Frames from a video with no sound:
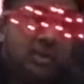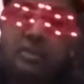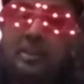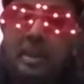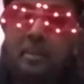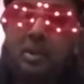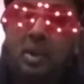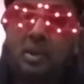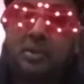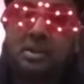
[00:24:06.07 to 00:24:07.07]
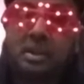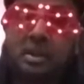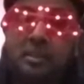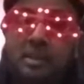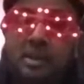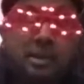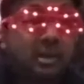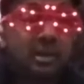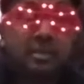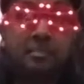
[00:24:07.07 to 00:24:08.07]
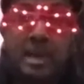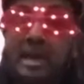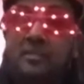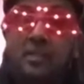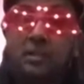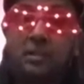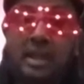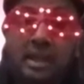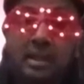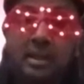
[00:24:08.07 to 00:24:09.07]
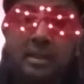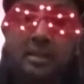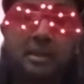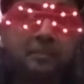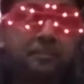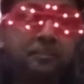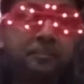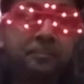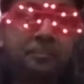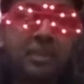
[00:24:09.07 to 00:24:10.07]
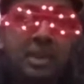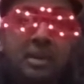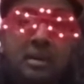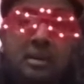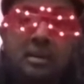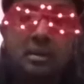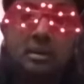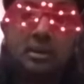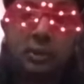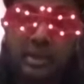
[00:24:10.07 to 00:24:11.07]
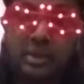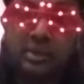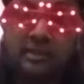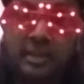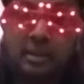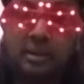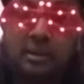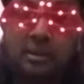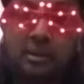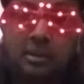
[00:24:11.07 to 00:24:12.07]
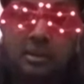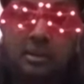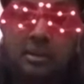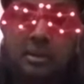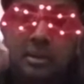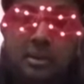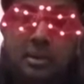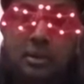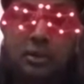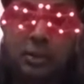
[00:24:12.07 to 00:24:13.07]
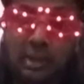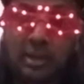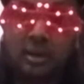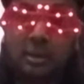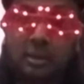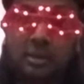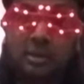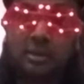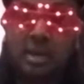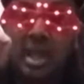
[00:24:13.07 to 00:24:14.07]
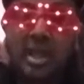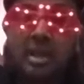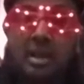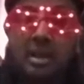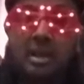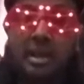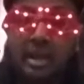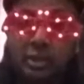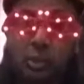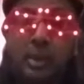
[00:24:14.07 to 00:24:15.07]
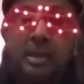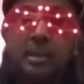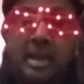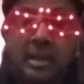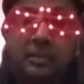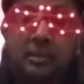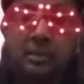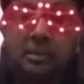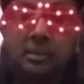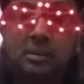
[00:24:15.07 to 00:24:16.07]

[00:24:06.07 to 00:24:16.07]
you see people all the time, and it baffles the hell out of me. You're in your vehicle, you're alone, and you're wearing a mask.